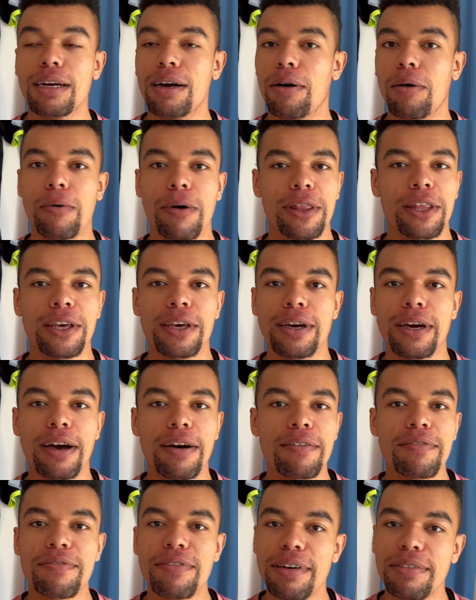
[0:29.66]
Whether you
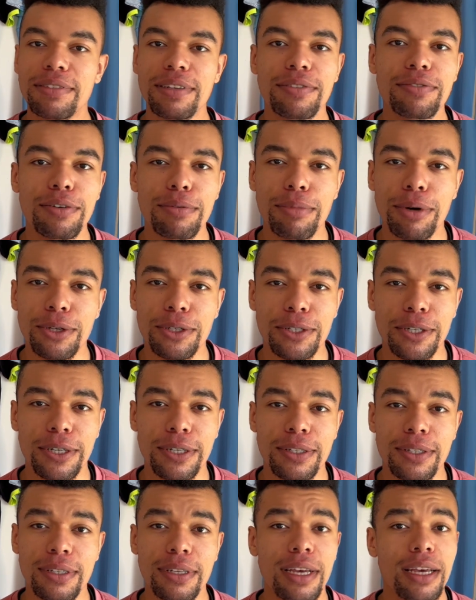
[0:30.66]
got 50 football
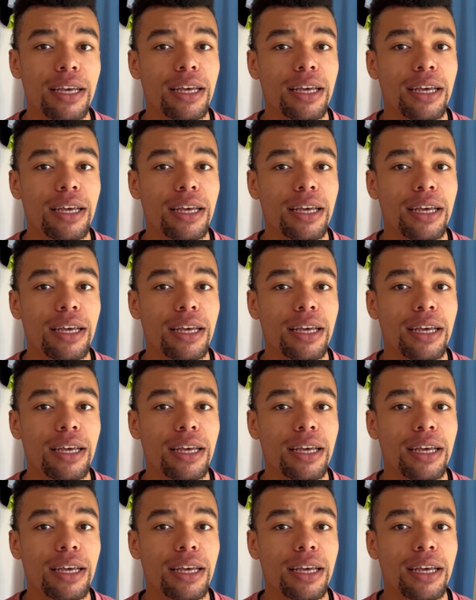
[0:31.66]
shirts,